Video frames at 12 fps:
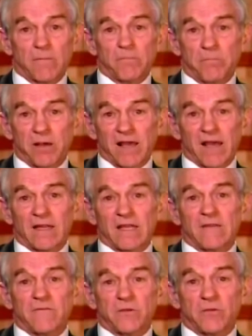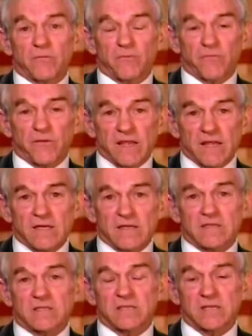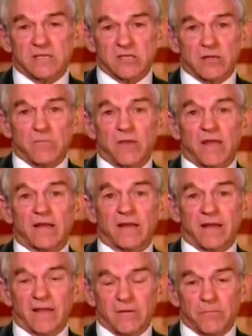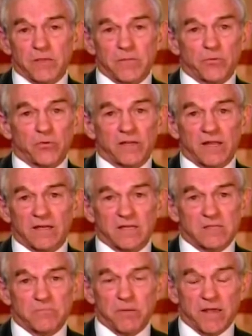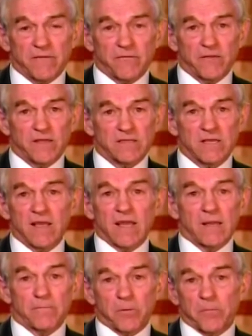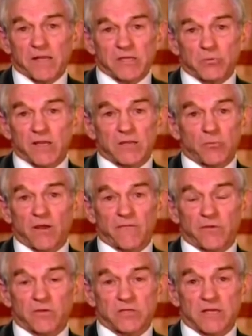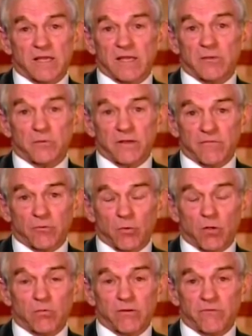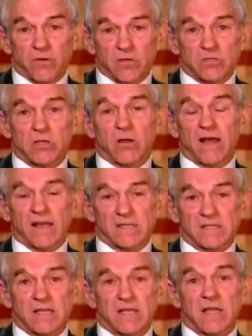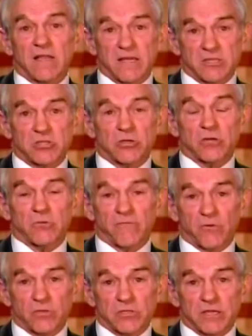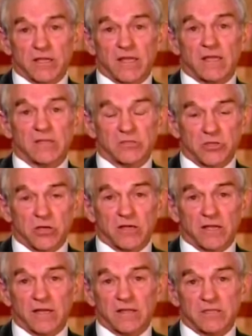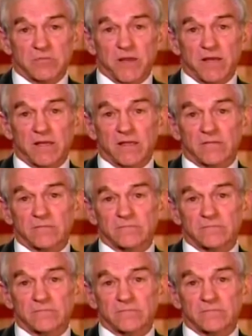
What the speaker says: But if you feed the system and allow people to get these benefits and perpetuate the welfare state, it never will reverse. So I say, let's start reversing it and start cutting the spending.